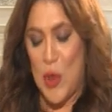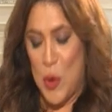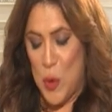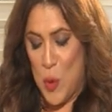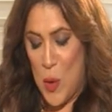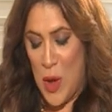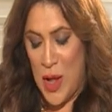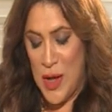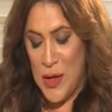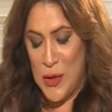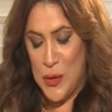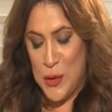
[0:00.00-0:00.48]

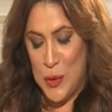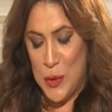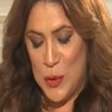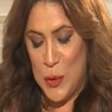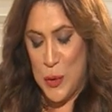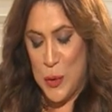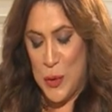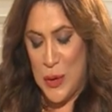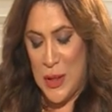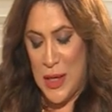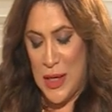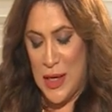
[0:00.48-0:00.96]
Why do you
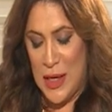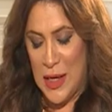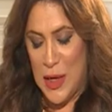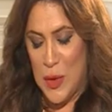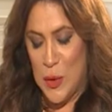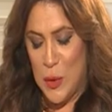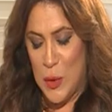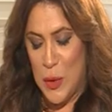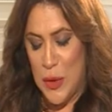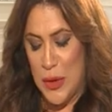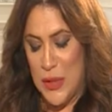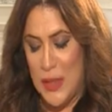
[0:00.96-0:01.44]
think it
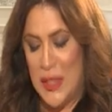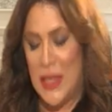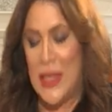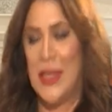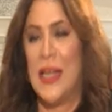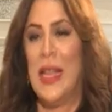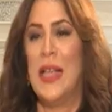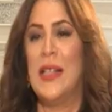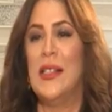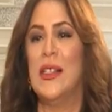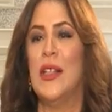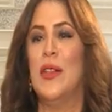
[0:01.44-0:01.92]
was
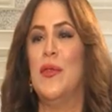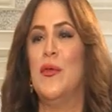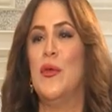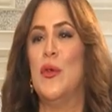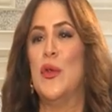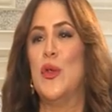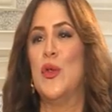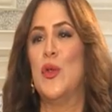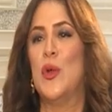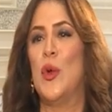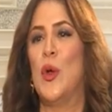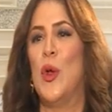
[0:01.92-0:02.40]
neglected
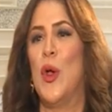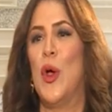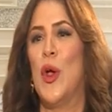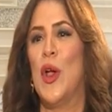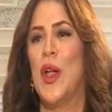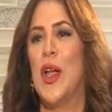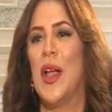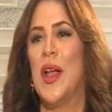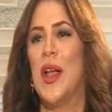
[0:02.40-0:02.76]
for so long?